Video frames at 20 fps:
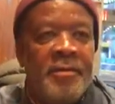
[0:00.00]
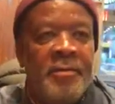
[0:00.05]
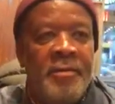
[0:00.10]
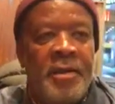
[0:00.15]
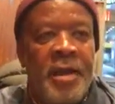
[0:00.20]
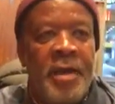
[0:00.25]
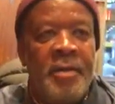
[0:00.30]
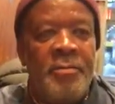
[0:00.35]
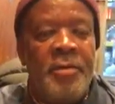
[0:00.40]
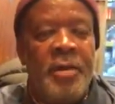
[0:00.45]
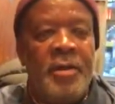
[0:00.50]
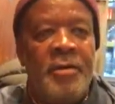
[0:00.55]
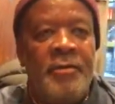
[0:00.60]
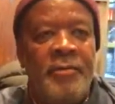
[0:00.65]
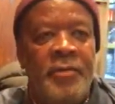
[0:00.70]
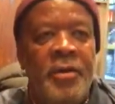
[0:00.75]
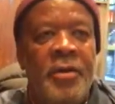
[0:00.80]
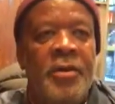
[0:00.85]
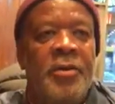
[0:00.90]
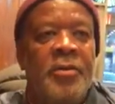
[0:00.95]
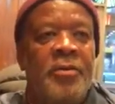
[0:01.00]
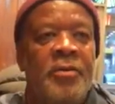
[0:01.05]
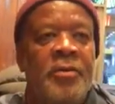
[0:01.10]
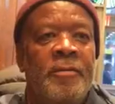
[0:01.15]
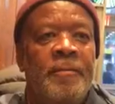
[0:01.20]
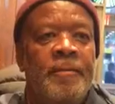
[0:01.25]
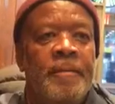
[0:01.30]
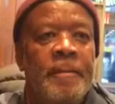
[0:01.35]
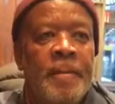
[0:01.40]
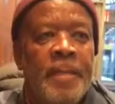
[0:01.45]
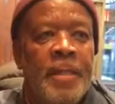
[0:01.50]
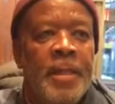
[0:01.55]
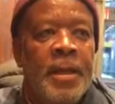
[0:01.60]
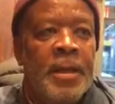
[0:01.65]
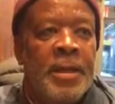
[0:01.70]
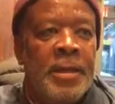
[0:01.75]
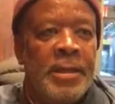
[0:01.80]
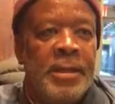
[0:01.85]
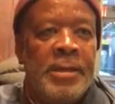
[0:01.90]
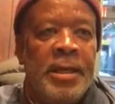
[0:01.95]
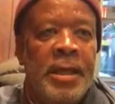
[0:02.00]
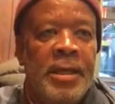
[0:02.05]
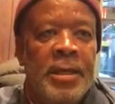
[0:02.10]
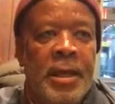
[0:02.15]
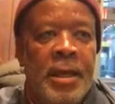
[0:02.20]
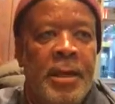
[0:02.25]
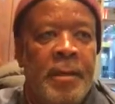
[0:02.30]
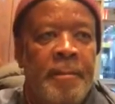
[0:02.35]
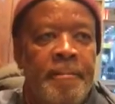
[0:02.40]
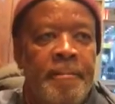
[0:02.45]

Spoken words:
So then when he finished, he said,